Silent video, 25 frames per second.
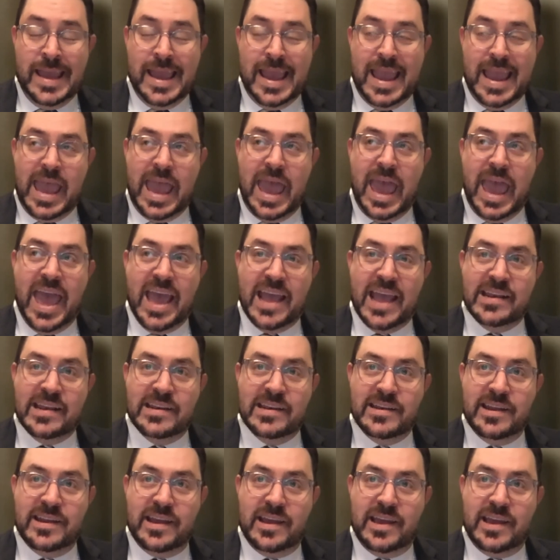
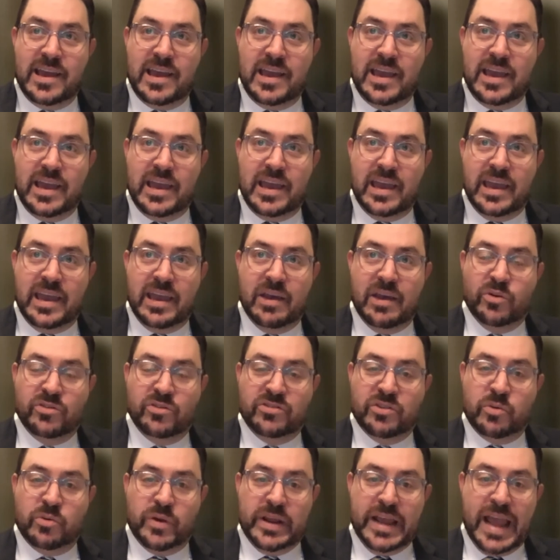And it was
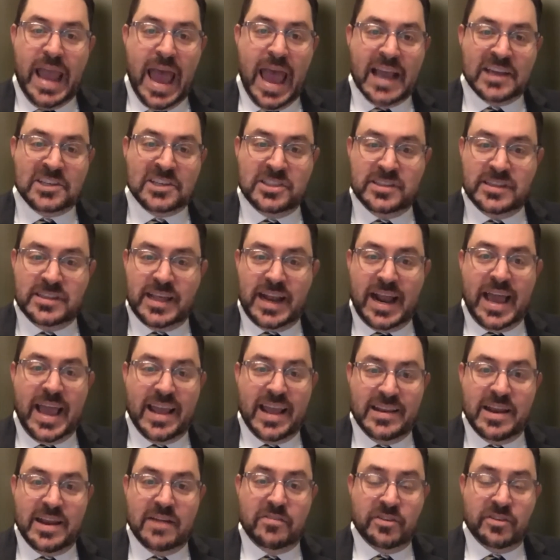a reaction that I had
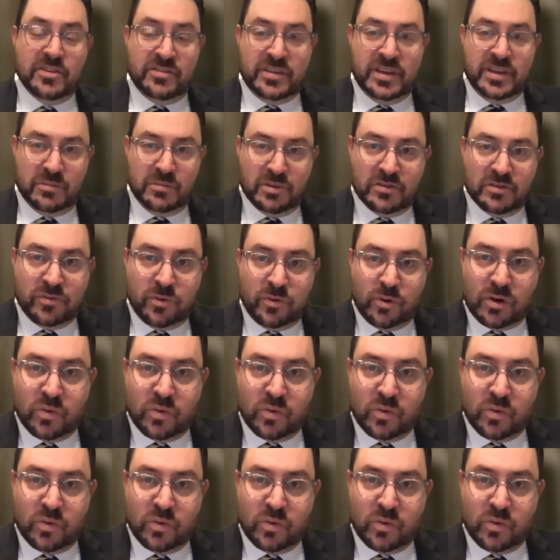never seen before,